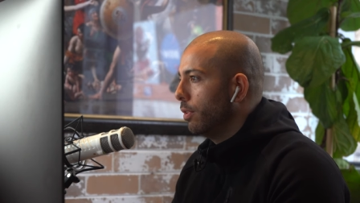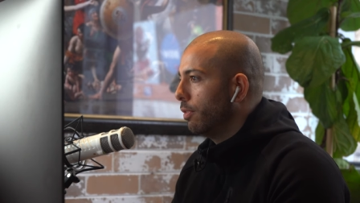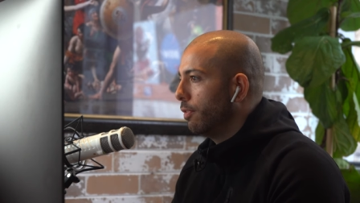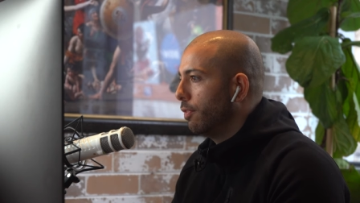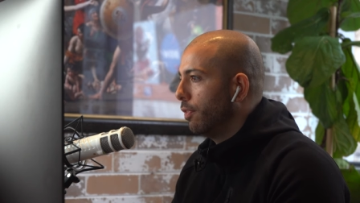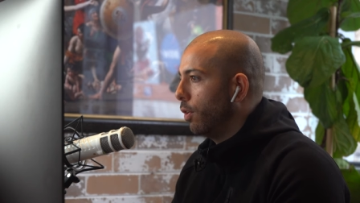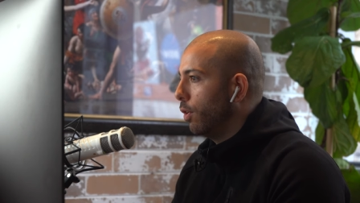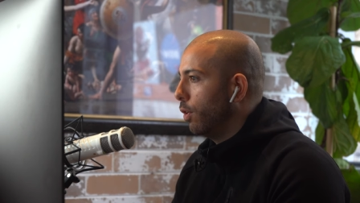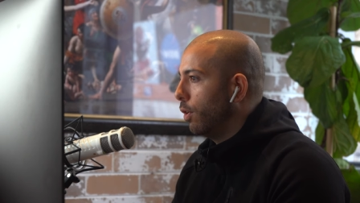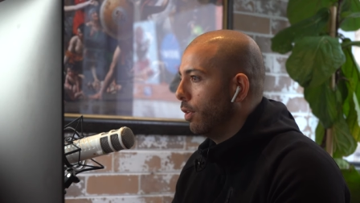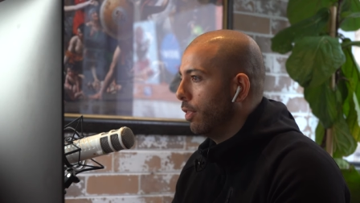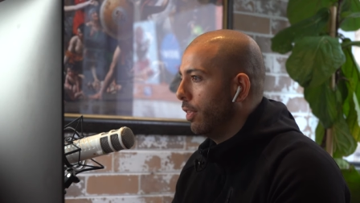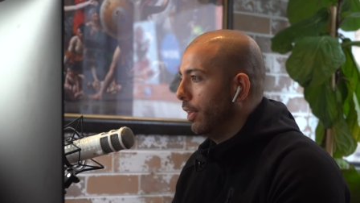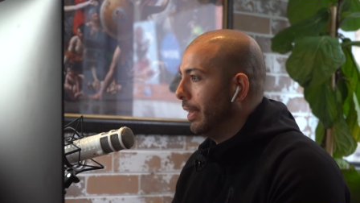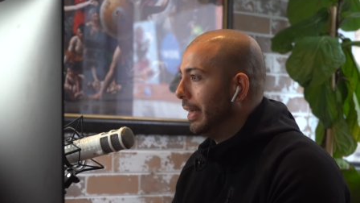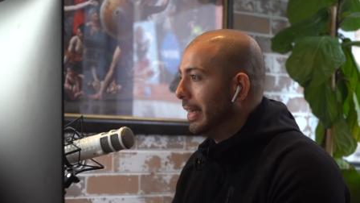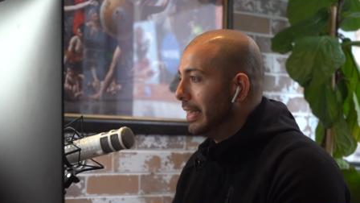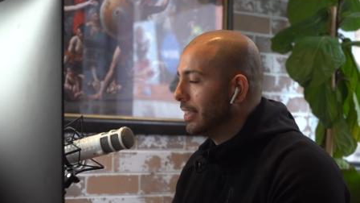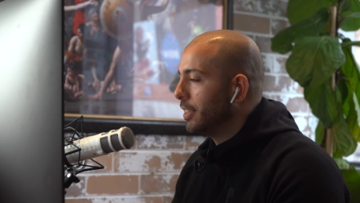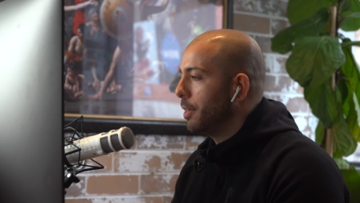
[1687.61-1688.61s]
for the
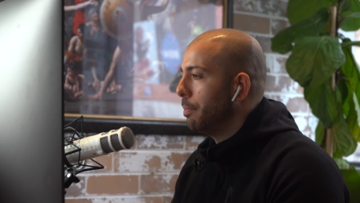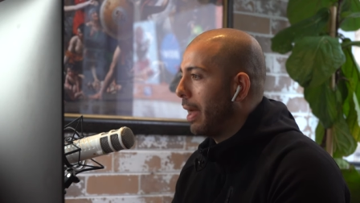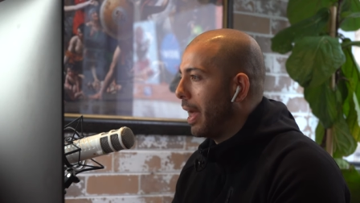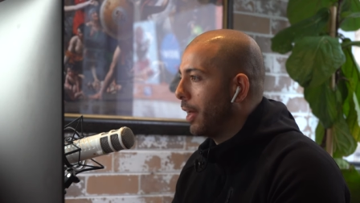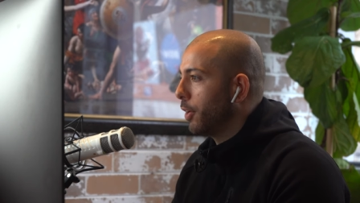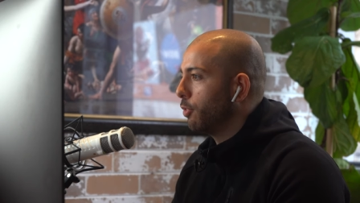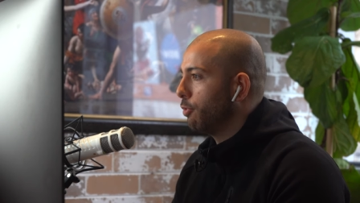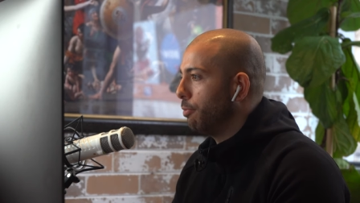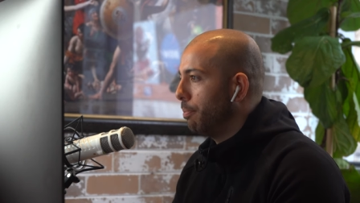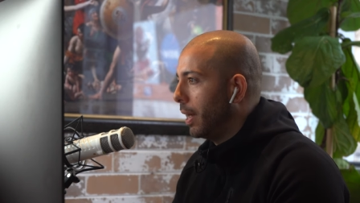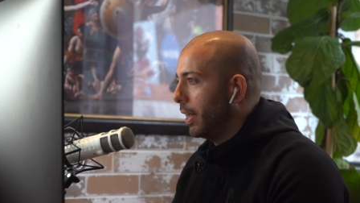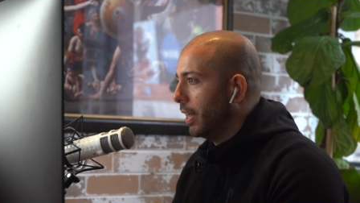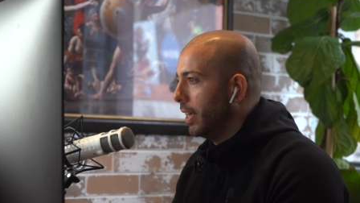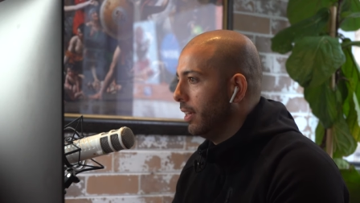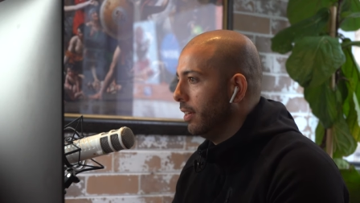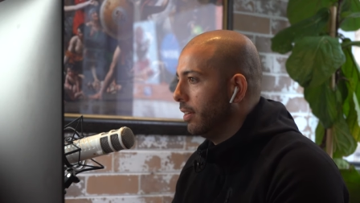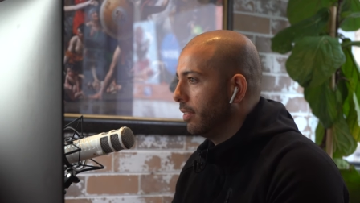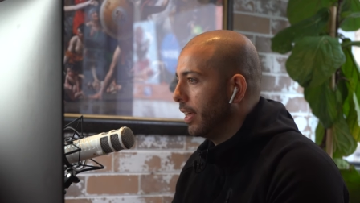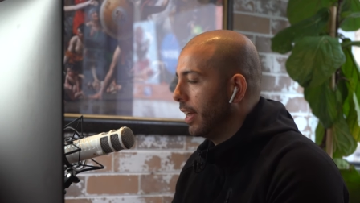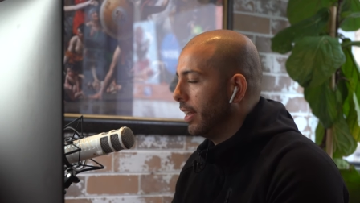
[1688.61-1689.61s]
least amount of
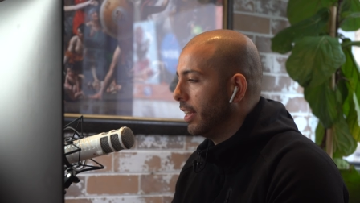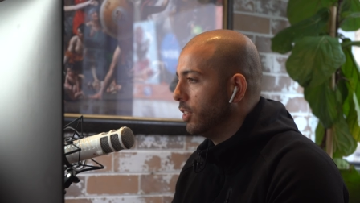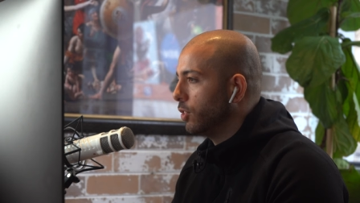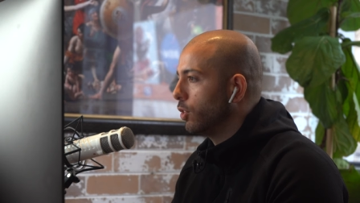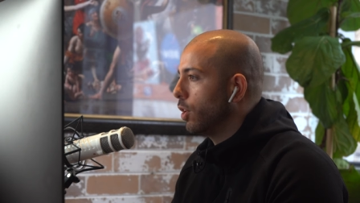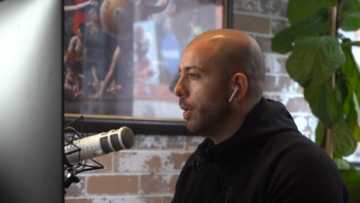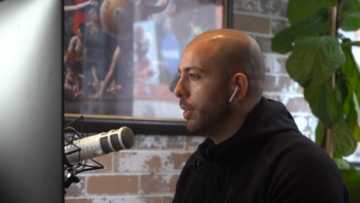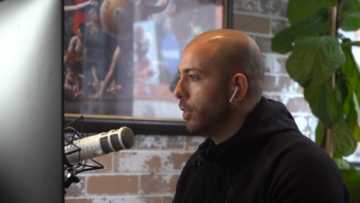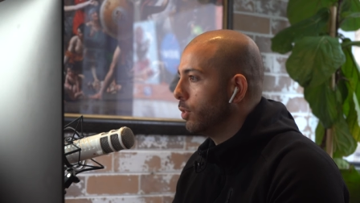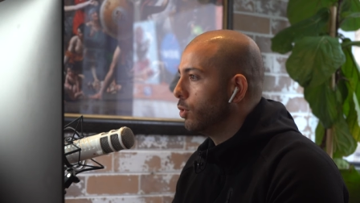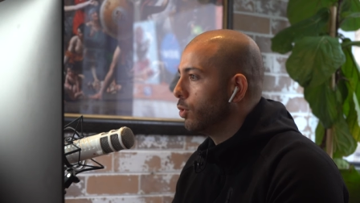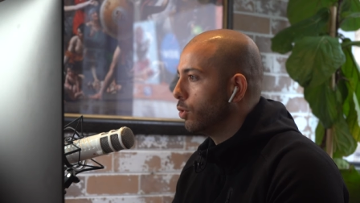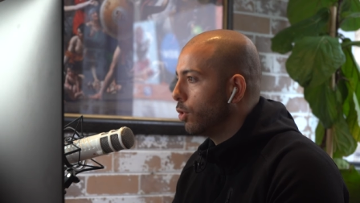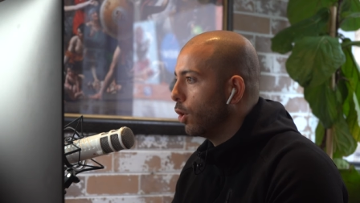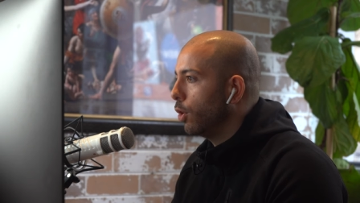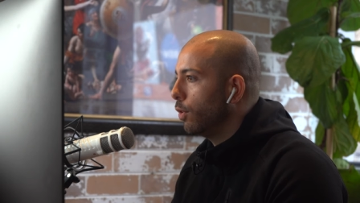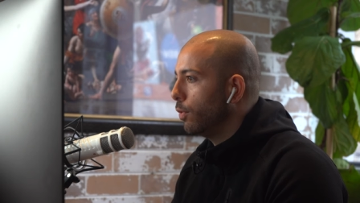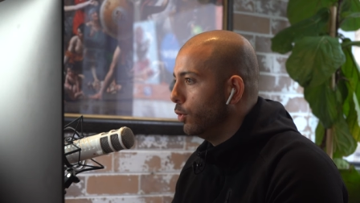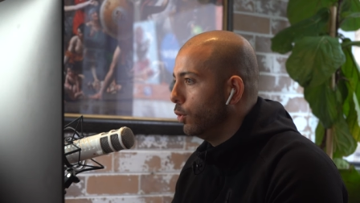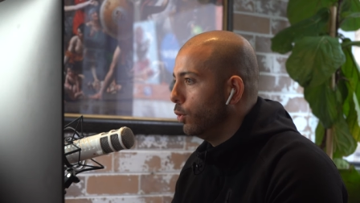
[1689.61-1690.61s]
money that is going to
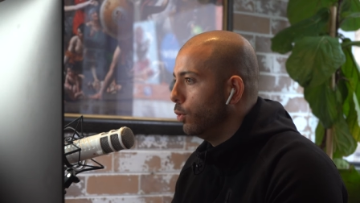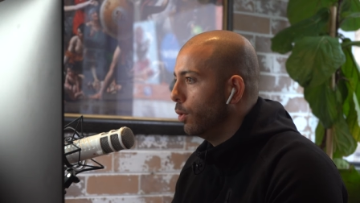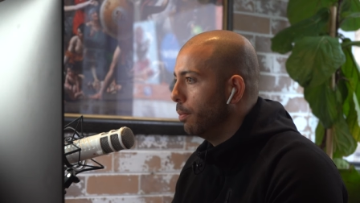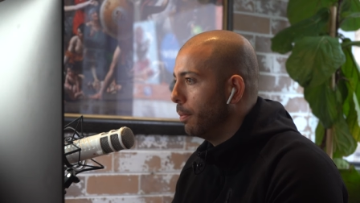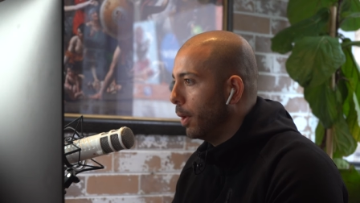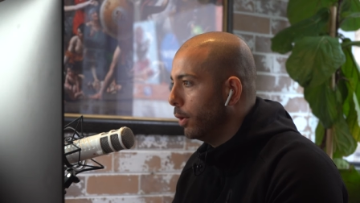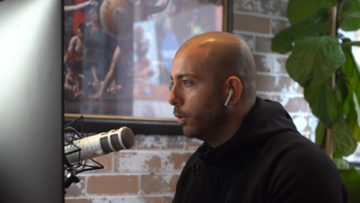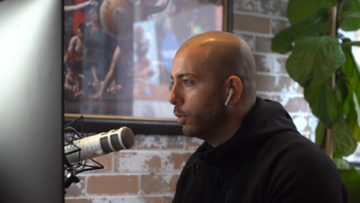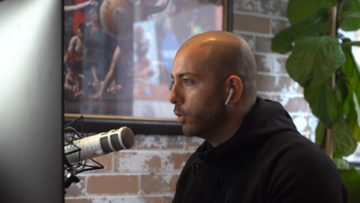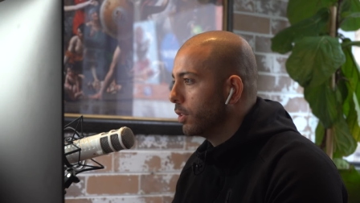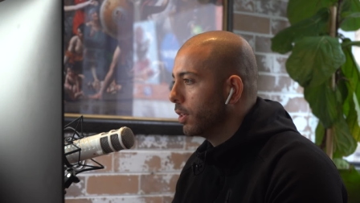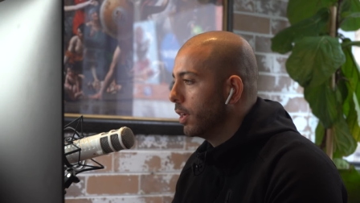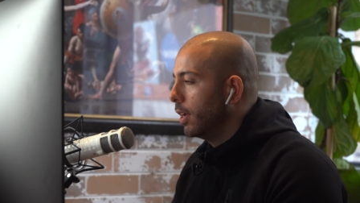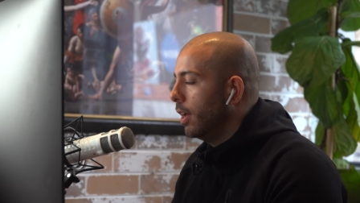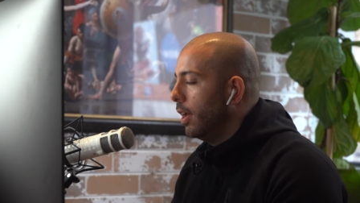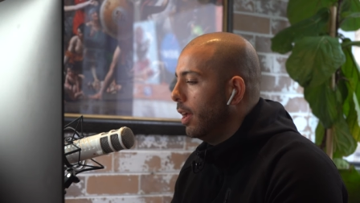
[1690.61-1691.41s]
serve you the most.